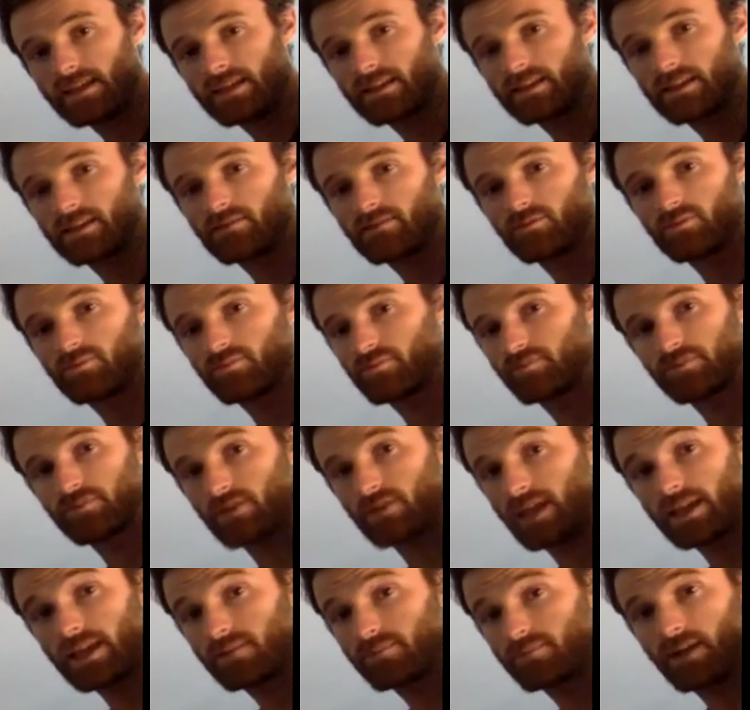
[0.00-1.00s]
could
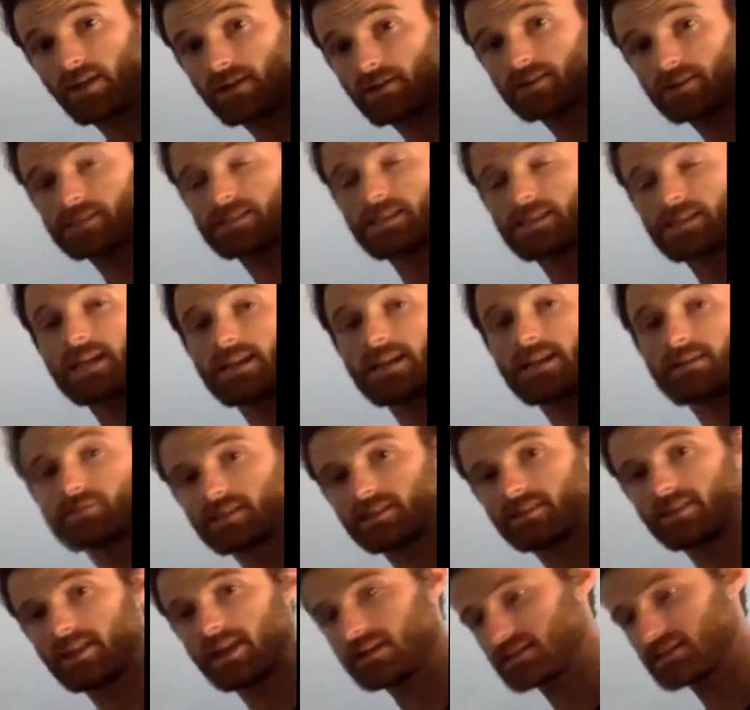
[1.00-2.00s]
take better exams
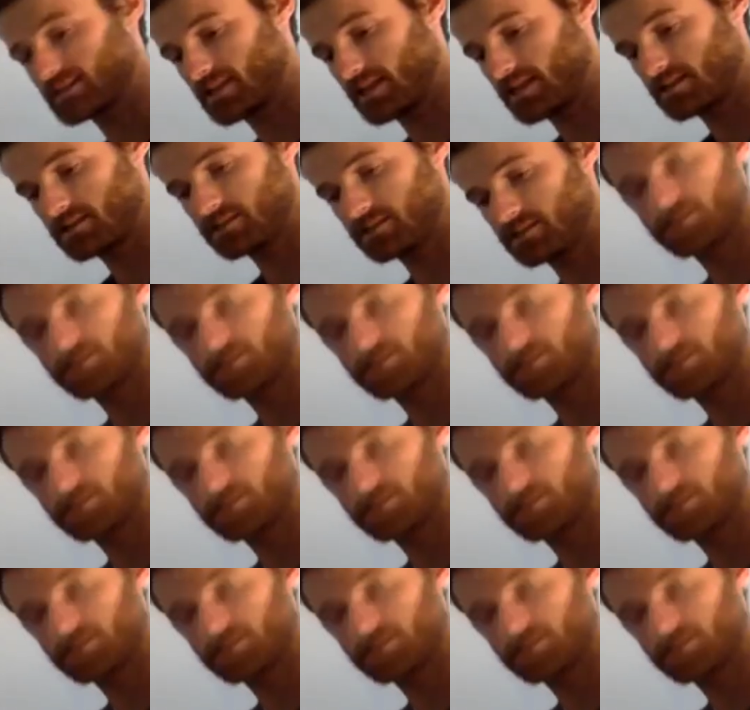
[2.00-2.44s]
in that sense.